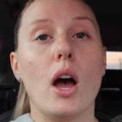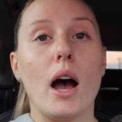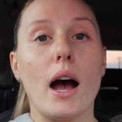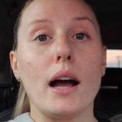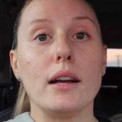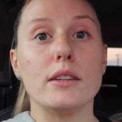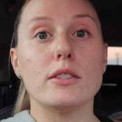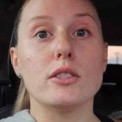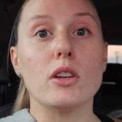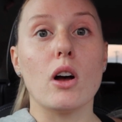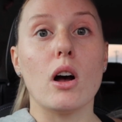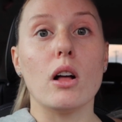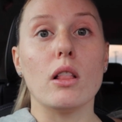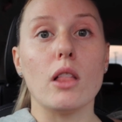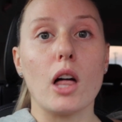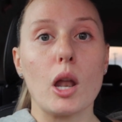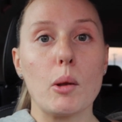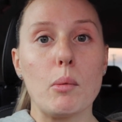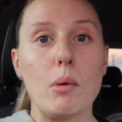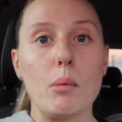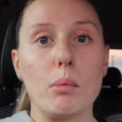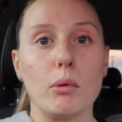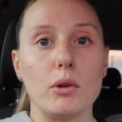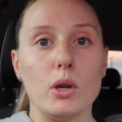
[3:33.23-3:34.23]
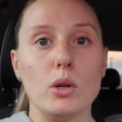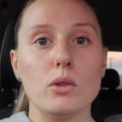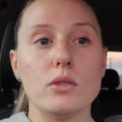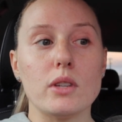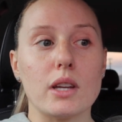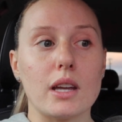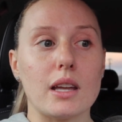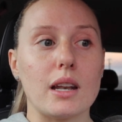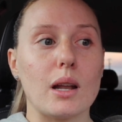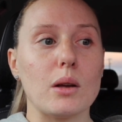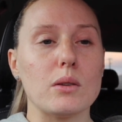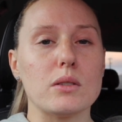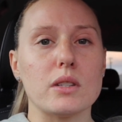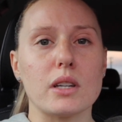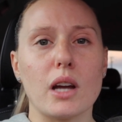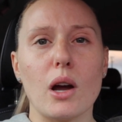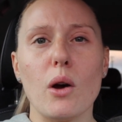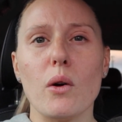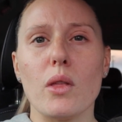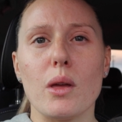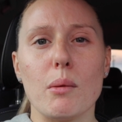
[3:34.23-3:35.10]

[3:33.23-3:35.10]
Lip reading: I saw a lot of people using it, and I was like, oh,